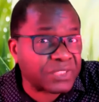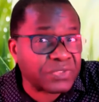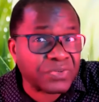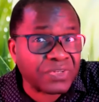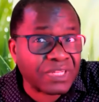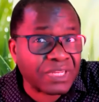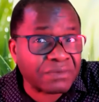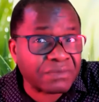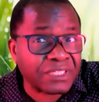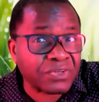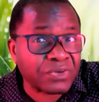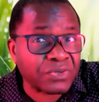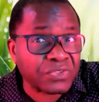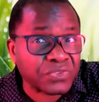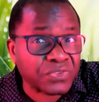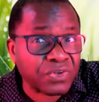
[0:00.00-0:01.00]
you don't have any
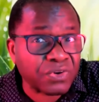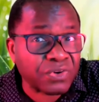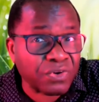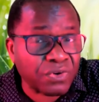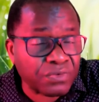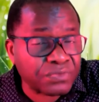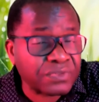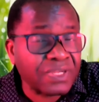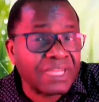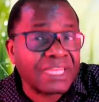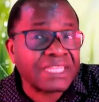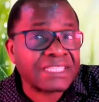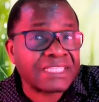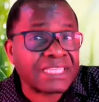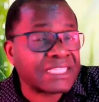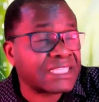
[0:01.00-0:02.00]
control of,
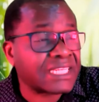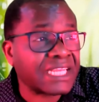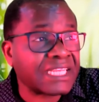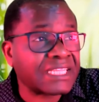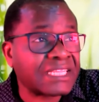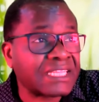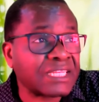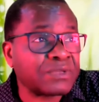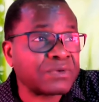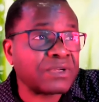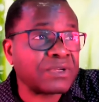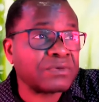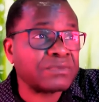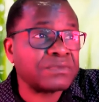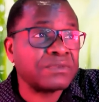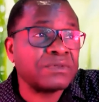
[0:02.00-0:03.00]
just like that
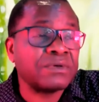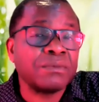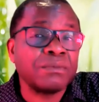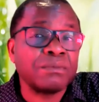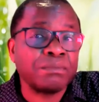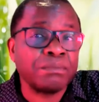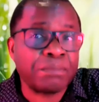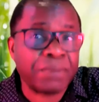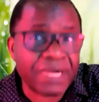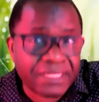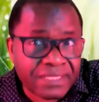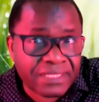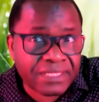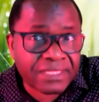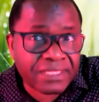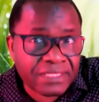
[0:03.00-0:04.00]
one of
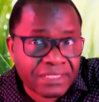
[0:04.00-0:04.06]
birth,